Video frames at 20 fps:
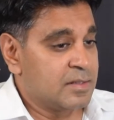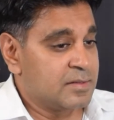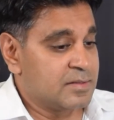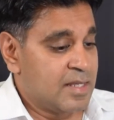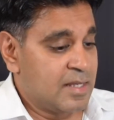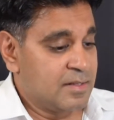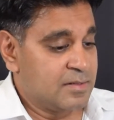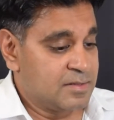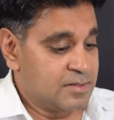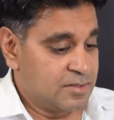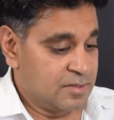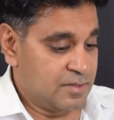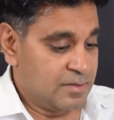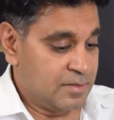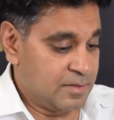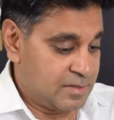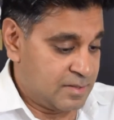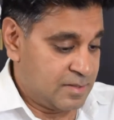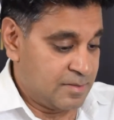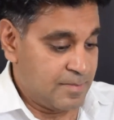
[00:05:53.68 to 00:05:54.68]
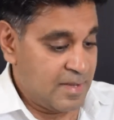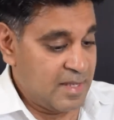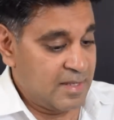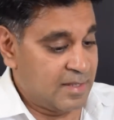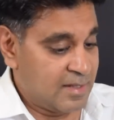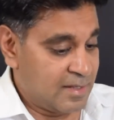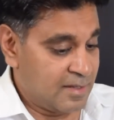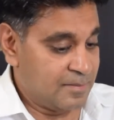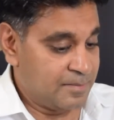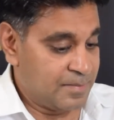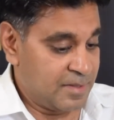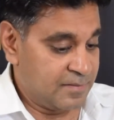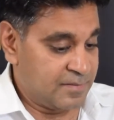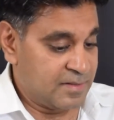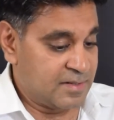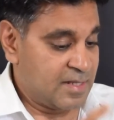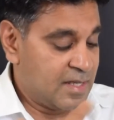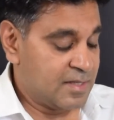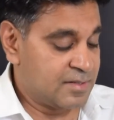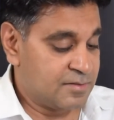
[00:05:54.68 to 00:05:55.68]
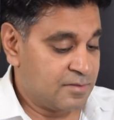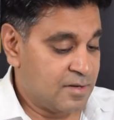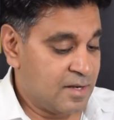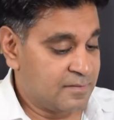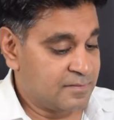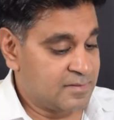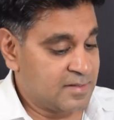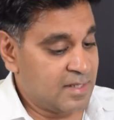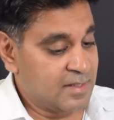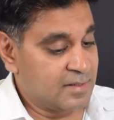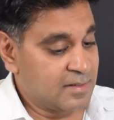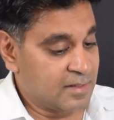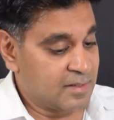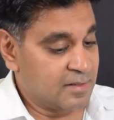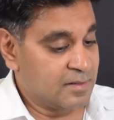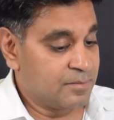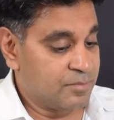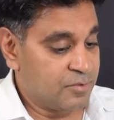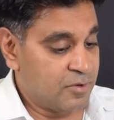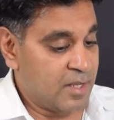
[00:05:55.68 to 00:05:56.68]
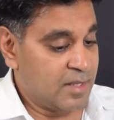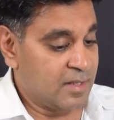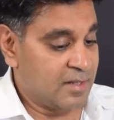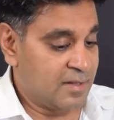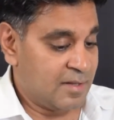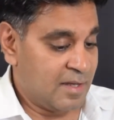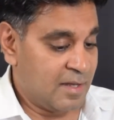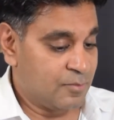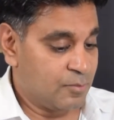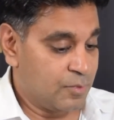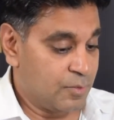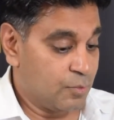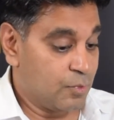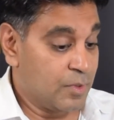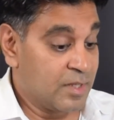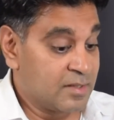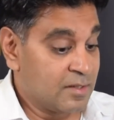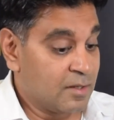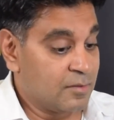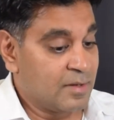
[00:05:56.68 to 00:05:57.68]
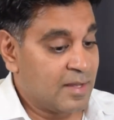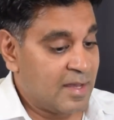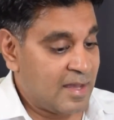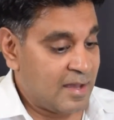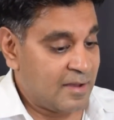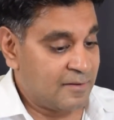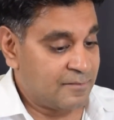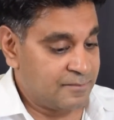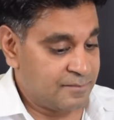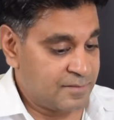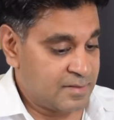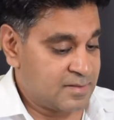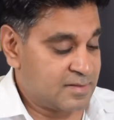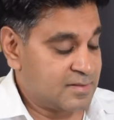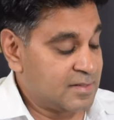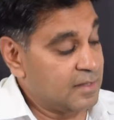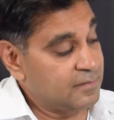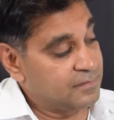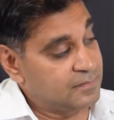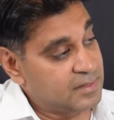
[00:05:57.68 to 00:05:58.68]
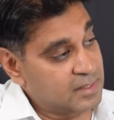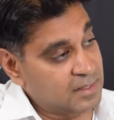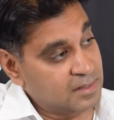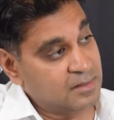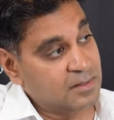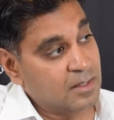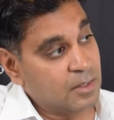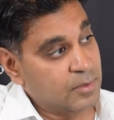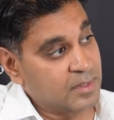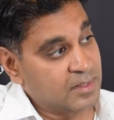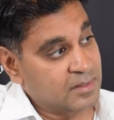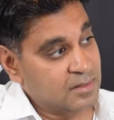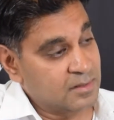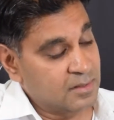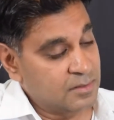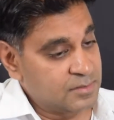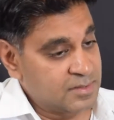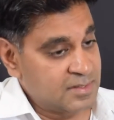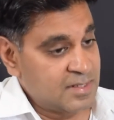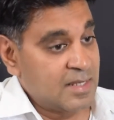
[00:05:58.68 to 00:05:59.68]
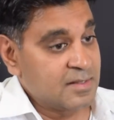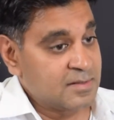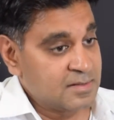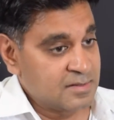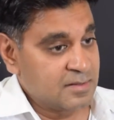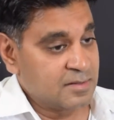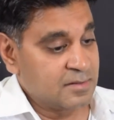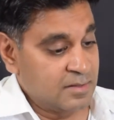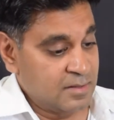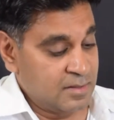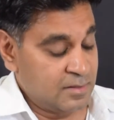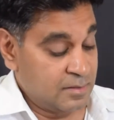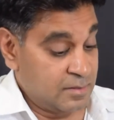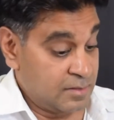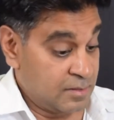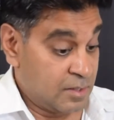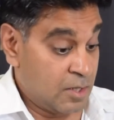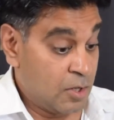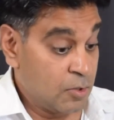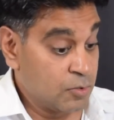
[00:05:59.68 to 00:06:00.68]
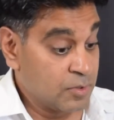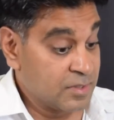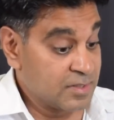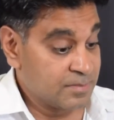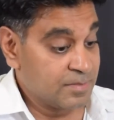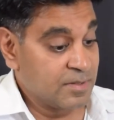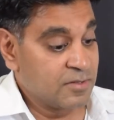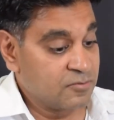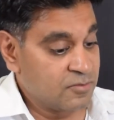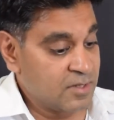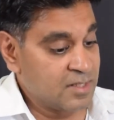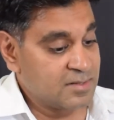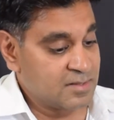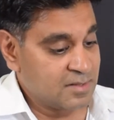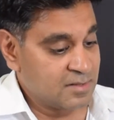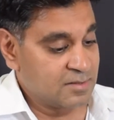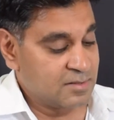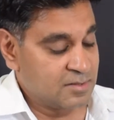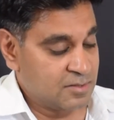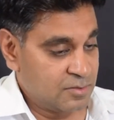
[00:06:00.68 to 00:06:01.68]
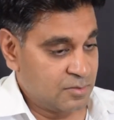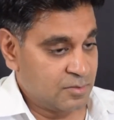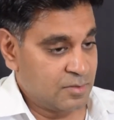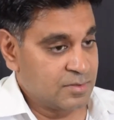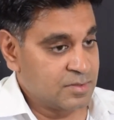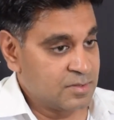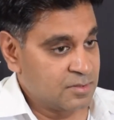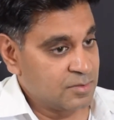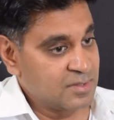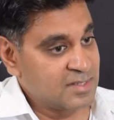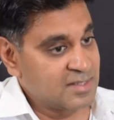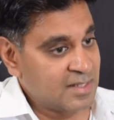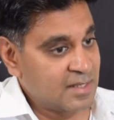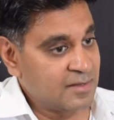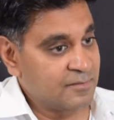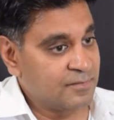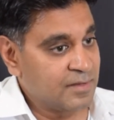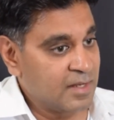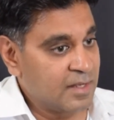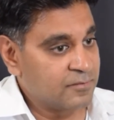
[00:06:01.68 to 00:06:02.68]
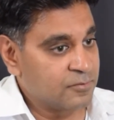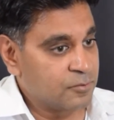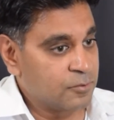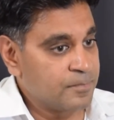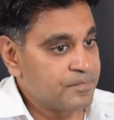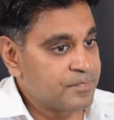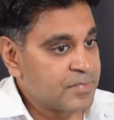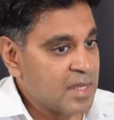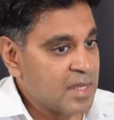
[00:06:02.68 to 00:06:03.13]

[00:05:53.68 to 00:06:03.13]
tend to make it, but if the tests are out of date, they're going to break, and we don't have safety in knowing that those tests, the code has been written to a safe level.